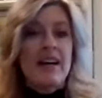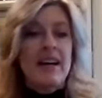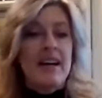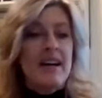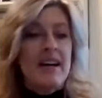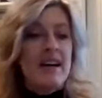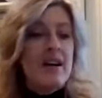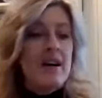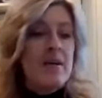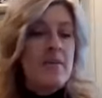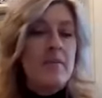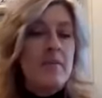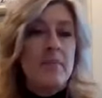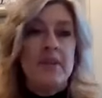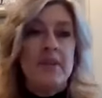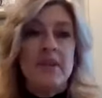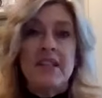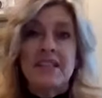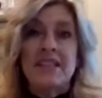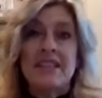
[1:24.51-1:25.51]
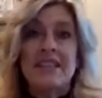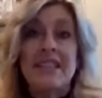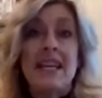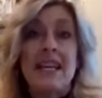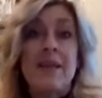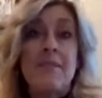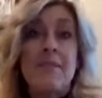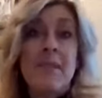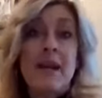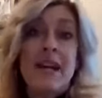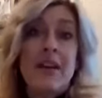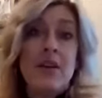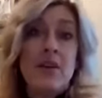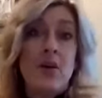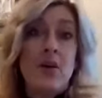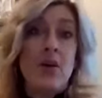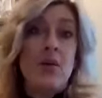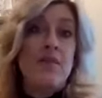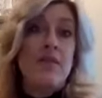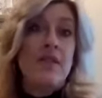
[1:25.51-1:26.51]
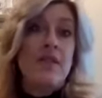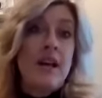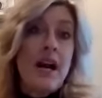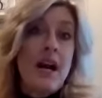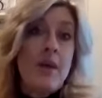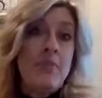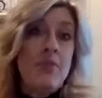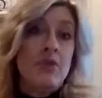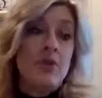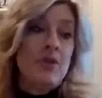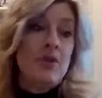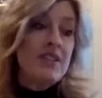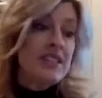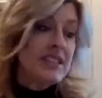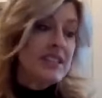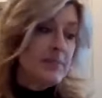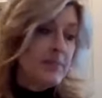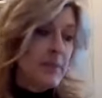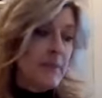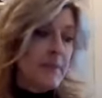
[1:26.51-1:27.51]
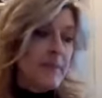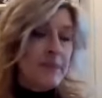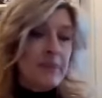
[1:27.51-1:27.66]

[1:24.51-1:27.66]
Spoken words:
But this is a made over apple crisp.